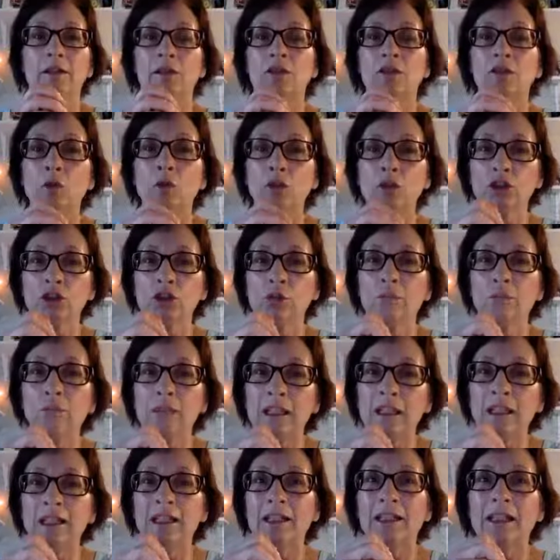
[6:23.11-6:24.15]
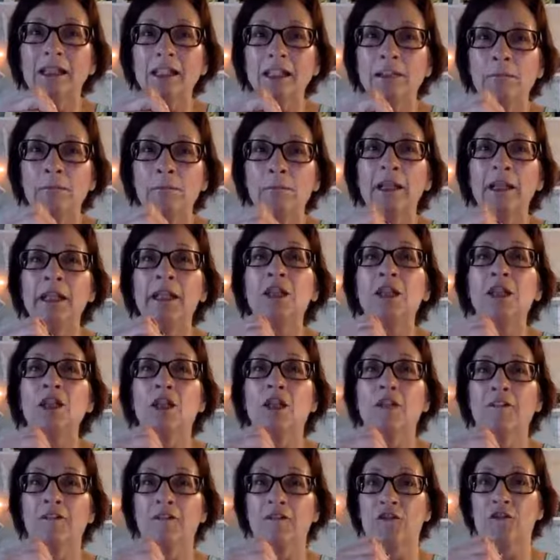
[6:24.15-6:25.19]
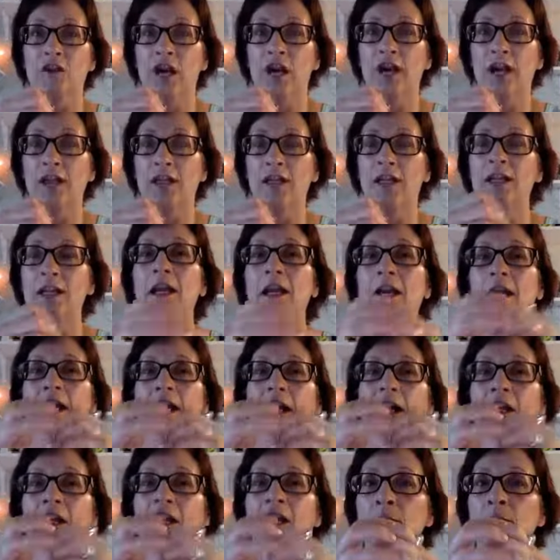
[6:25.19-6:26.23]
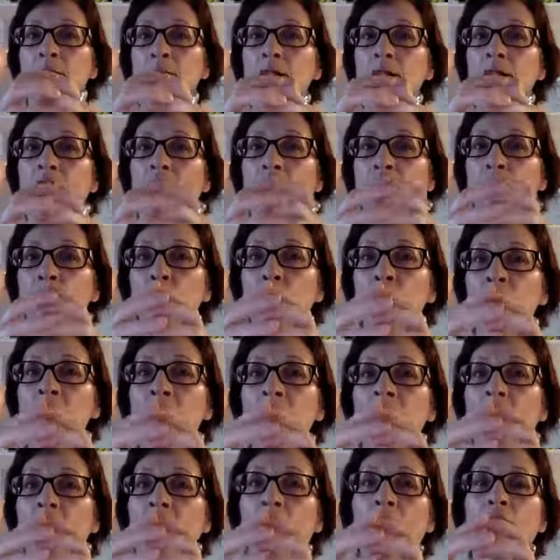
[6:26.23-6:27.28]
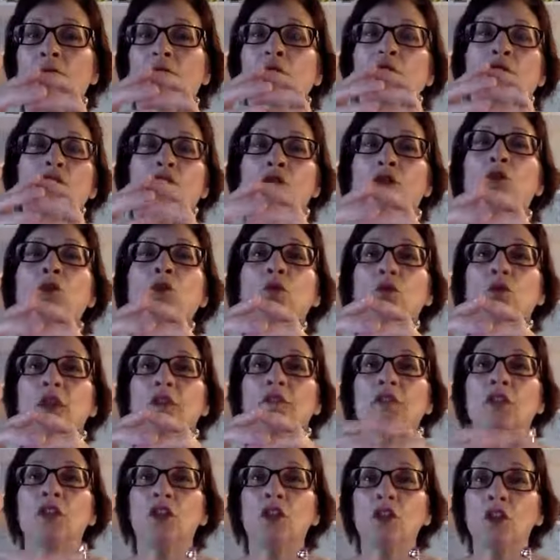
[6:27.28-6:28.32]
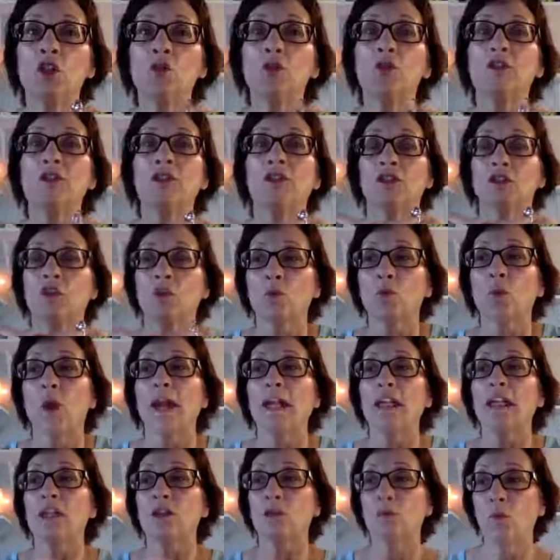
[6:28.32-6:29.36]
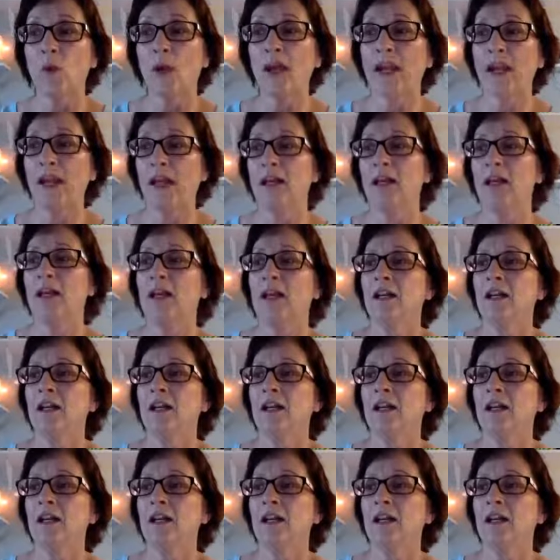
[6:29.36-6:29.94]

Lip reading: Social media can be your friend and can be a really helpful tool if you use it the right way.